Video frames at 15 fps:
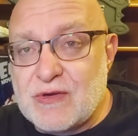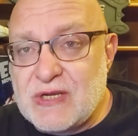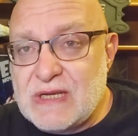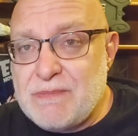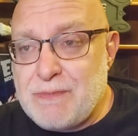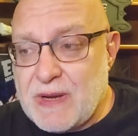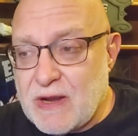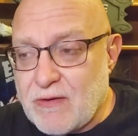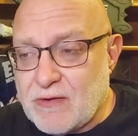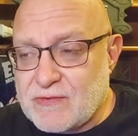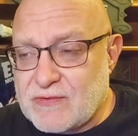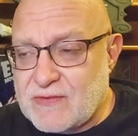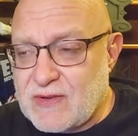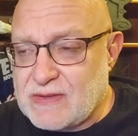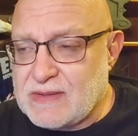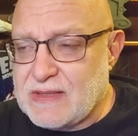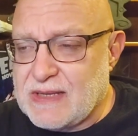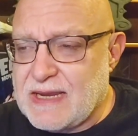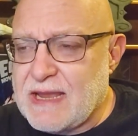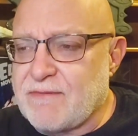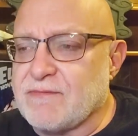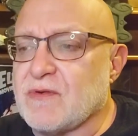She perished
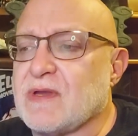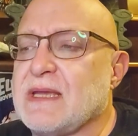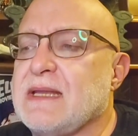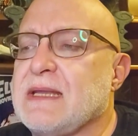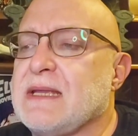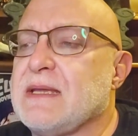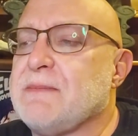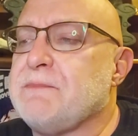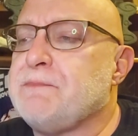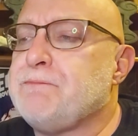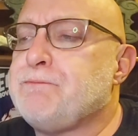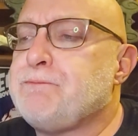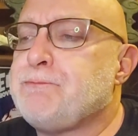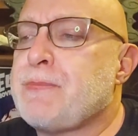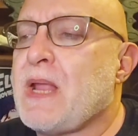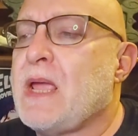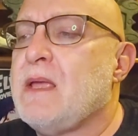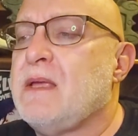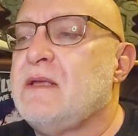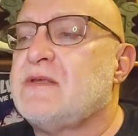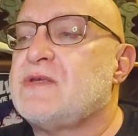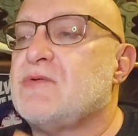suddenly after getting it.
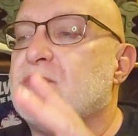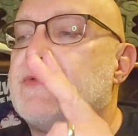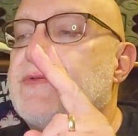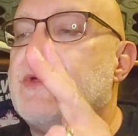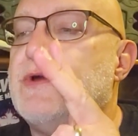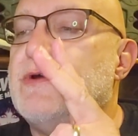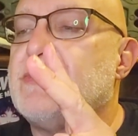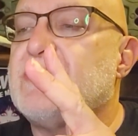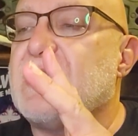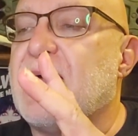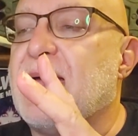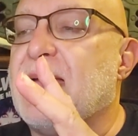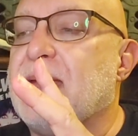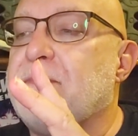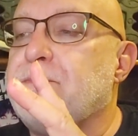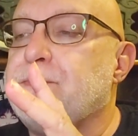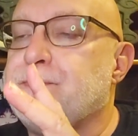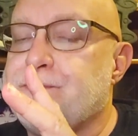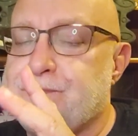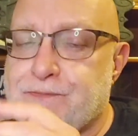So, a third time